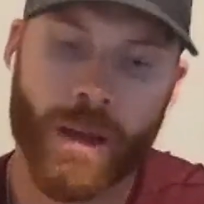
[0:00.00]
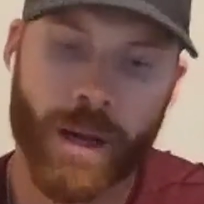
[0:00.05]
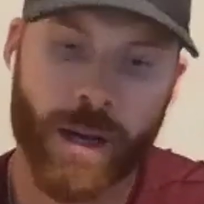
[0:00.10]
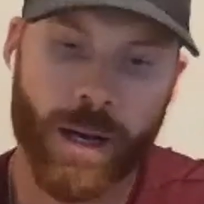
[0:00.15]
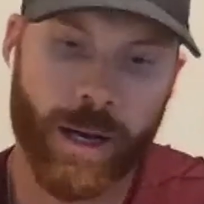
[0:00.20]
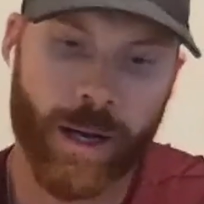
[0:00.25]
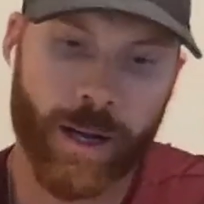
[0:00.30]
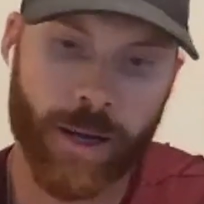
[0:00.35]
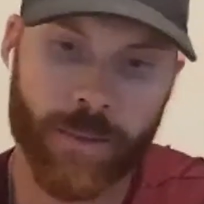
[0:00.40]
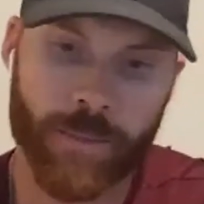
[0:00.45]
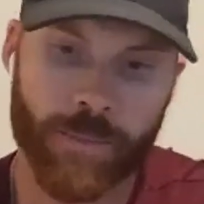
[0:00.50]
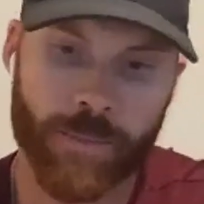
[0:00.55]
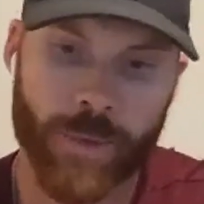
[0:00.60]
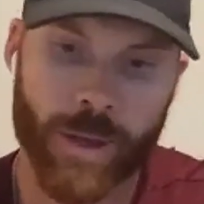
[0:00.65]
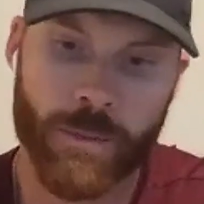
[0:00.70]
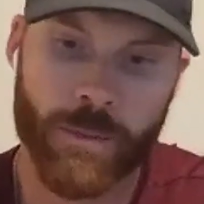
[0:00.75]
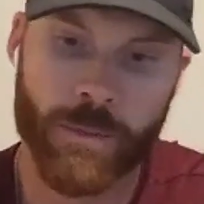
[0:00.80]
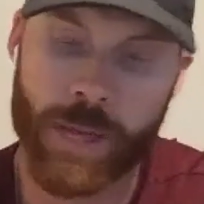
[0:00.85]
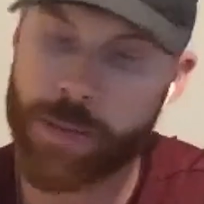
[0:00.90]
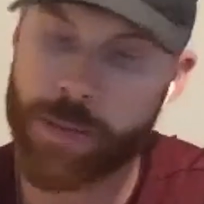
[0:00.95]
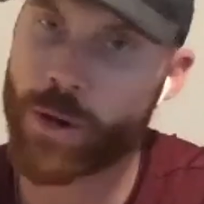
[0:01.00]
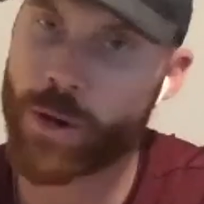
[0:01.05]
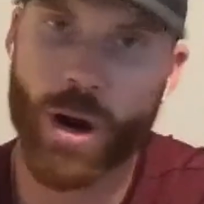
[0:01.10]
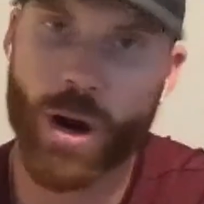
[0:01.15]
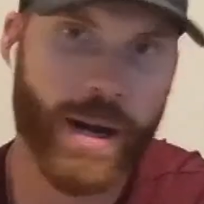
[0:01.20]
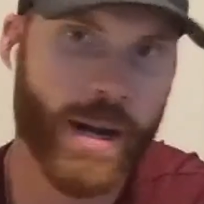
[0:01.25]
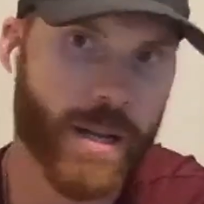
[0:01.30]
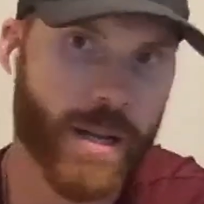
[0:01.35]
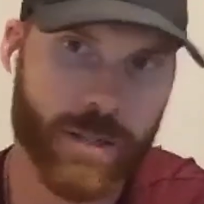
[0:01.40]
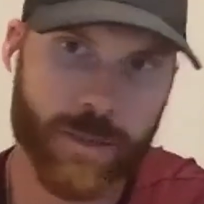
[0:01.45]

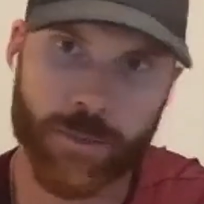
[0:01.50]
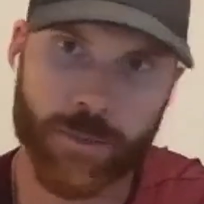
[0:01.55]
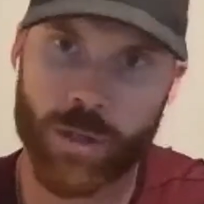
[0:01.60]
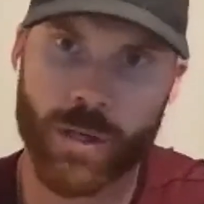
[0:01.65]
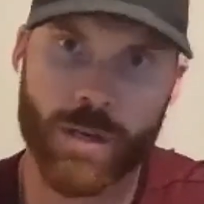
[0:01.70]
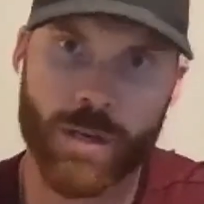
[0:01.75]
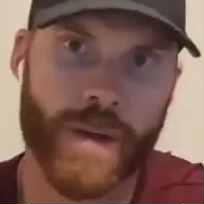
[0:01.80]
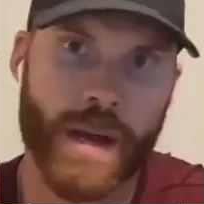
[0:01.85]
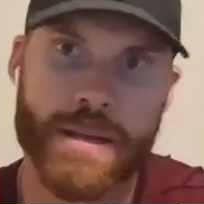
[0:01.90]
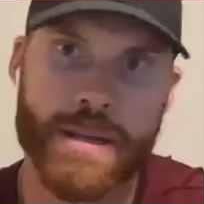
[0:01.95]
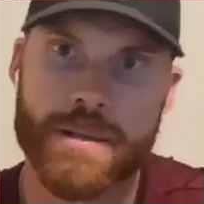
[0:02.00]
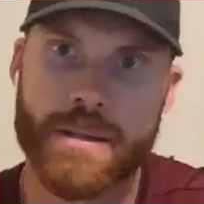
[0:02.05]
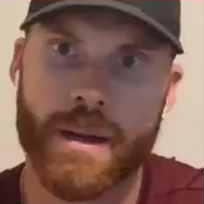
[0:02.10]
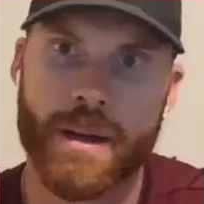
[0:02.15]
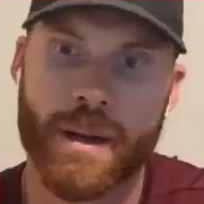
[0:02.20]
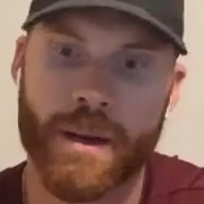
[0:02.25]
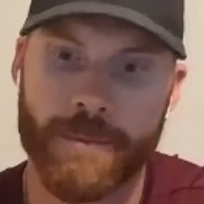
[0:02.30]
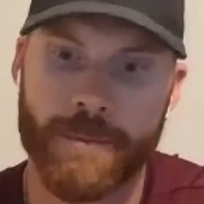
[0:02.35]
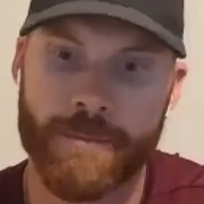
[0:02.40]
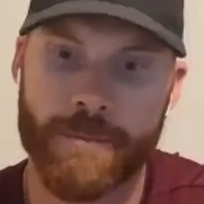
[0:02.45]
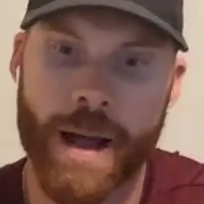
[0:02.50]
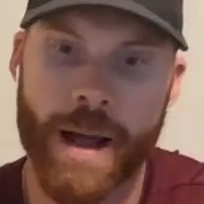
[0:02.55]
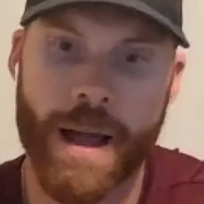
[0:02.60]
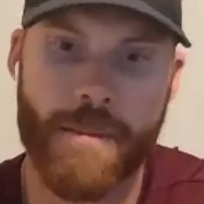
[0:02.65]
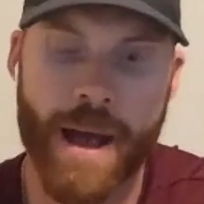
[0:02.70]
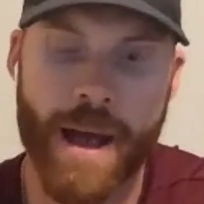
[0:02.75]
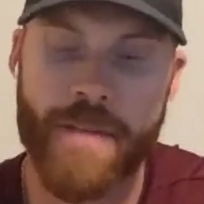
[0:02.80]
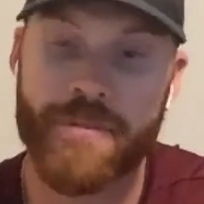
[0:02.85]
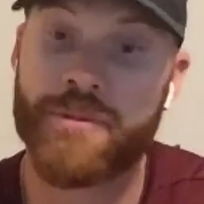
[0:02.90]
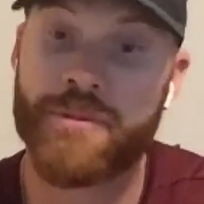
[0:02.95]
PBR does some good events.
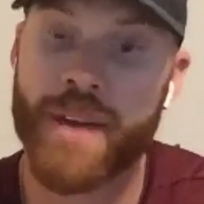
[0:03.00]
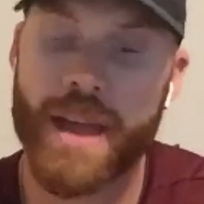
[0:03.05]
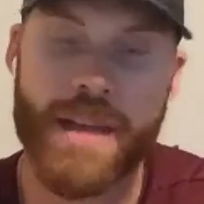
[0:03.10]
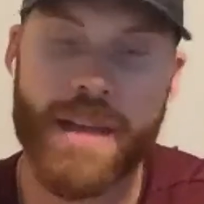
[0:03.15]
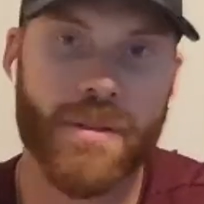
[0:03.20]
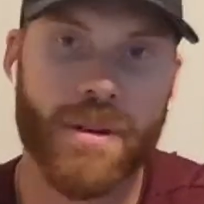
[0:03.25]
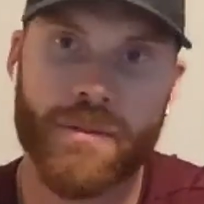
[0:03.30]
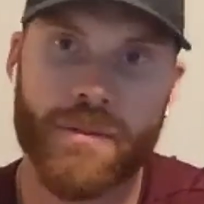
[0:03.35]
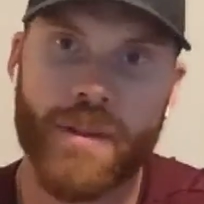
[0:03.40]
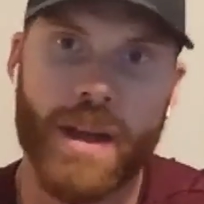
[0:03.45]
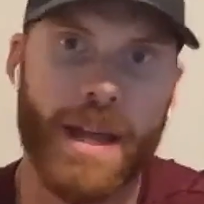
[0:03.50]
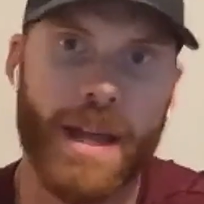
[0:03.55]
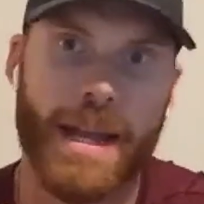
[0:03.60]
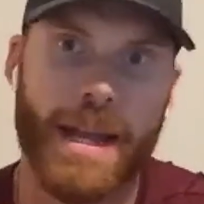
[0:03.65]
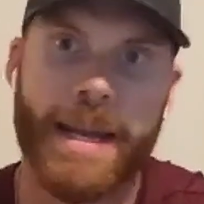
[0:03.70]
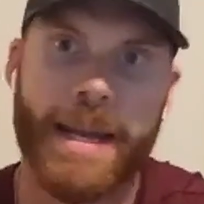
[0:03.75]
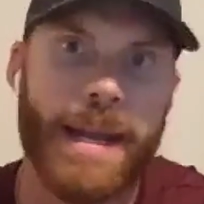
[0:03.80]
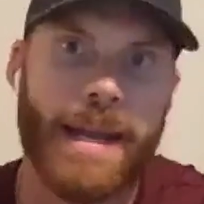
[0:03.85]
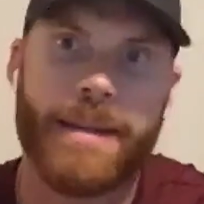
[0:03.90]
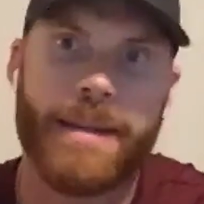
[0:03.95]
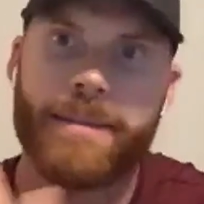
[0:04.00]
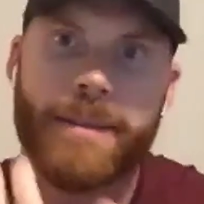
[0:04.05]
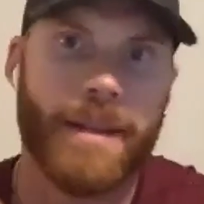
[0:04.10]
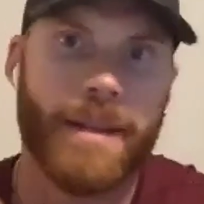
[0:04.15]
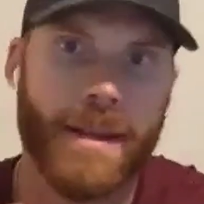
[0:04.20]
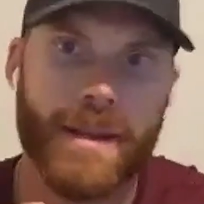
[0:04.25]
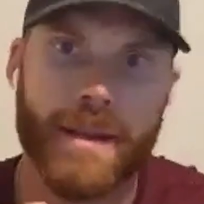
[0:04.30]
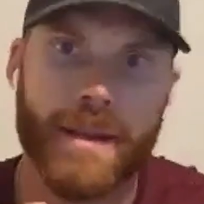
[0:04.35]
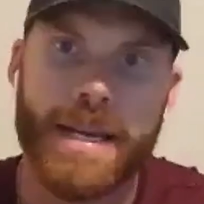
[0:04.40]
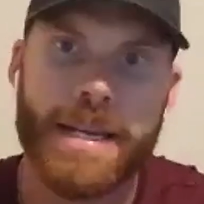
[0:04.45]
My favorite event, and
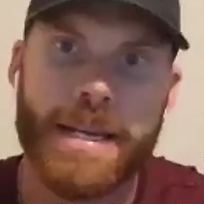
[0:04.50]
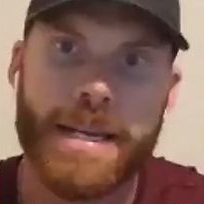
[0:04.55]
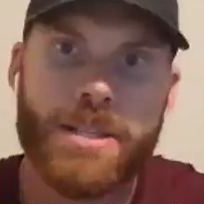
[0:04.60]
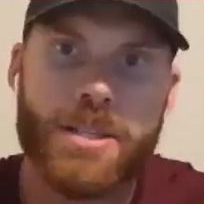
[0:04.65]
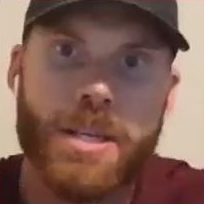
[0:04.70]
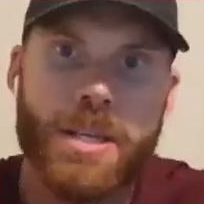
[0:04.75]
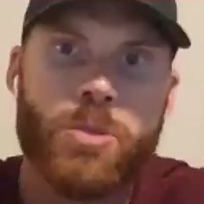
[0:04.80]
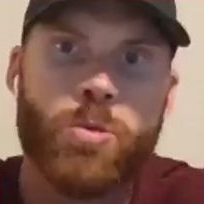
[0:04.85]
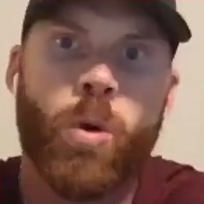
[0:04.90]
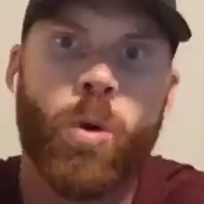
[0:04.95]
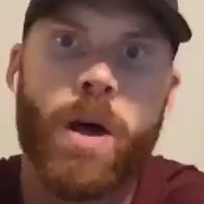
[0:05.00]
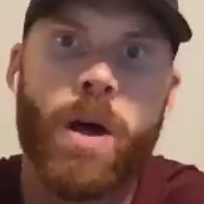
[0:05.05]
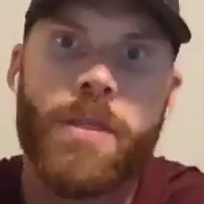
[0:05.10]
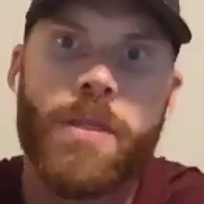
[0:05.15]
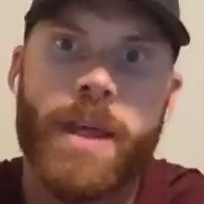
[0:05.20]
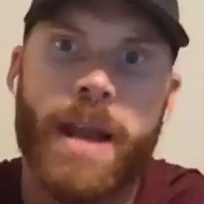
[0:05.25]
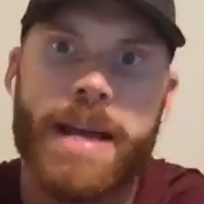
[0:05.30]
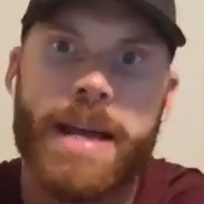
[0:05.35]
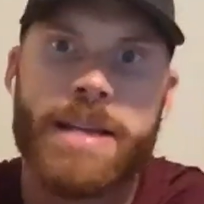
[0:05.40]
it's one that